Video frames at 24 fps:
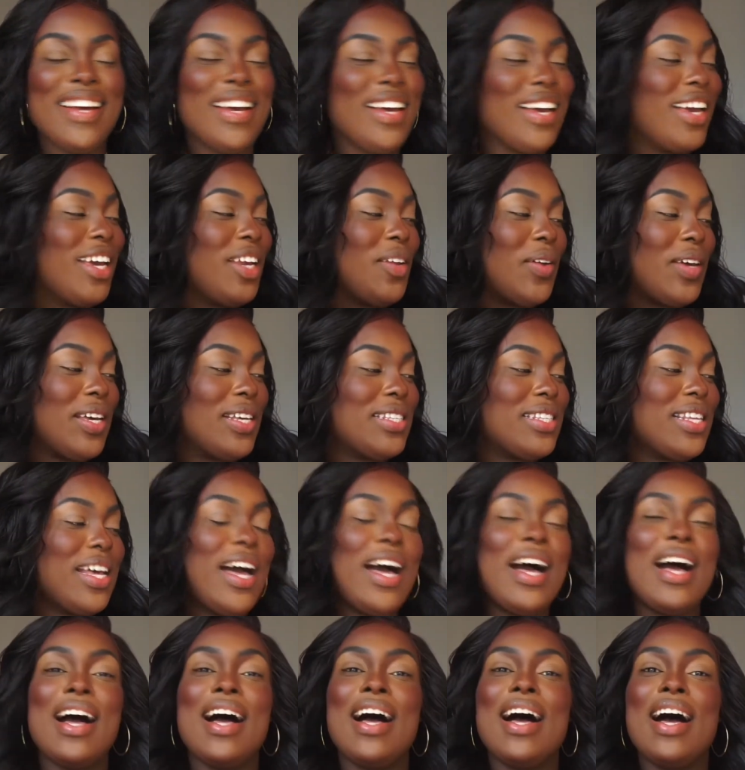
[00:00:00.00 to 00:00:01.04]
Anyways,
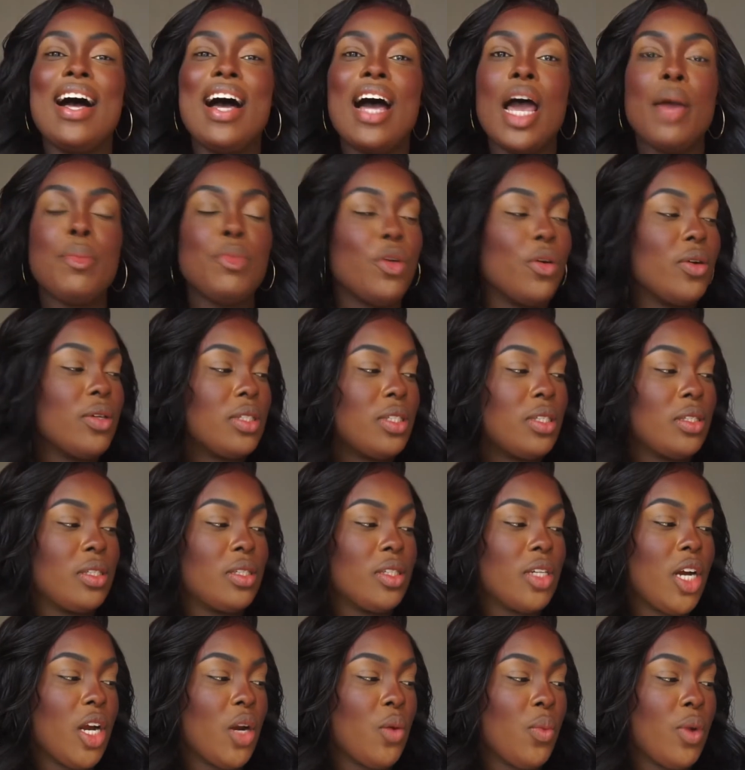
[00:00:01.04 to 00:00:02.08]
I'm going to
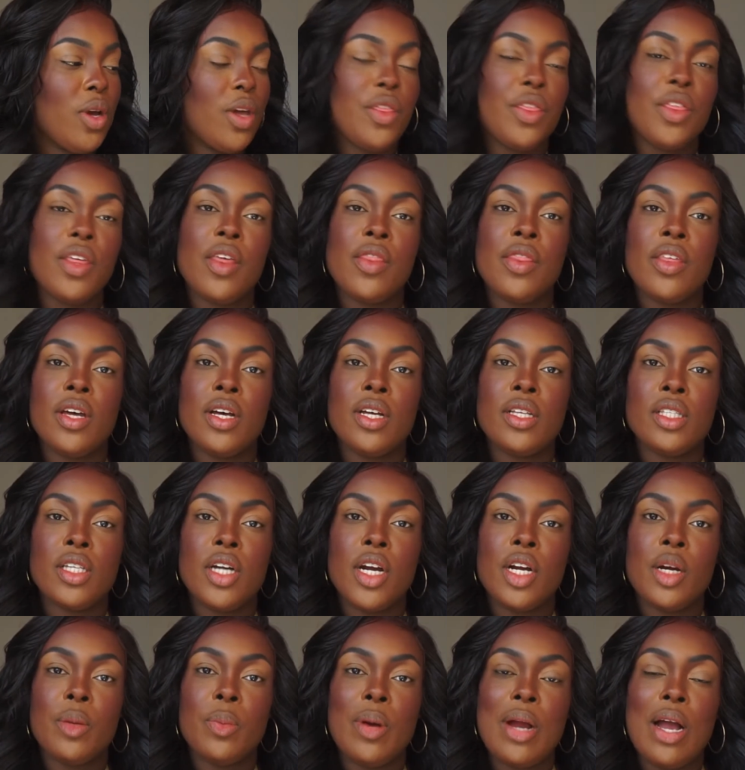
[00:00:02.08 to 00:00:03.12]
start with the
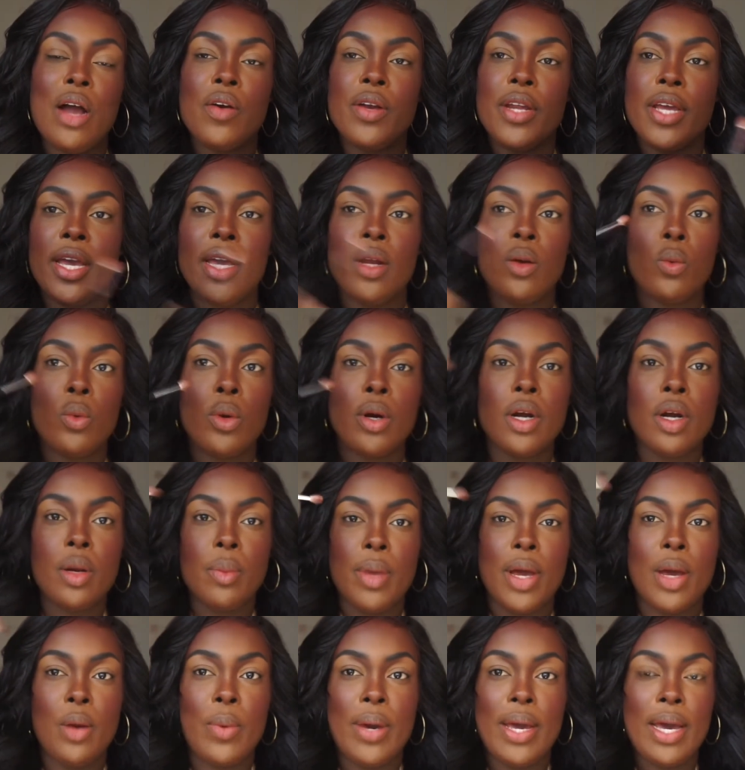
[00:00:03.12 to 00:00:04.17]
dark brown and work
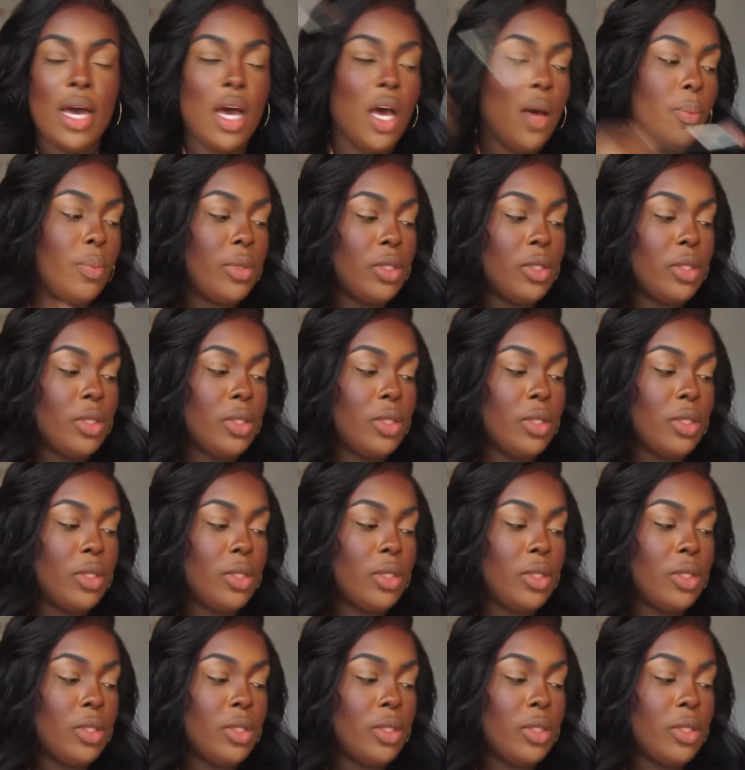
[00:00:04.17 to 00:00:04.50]
my way up.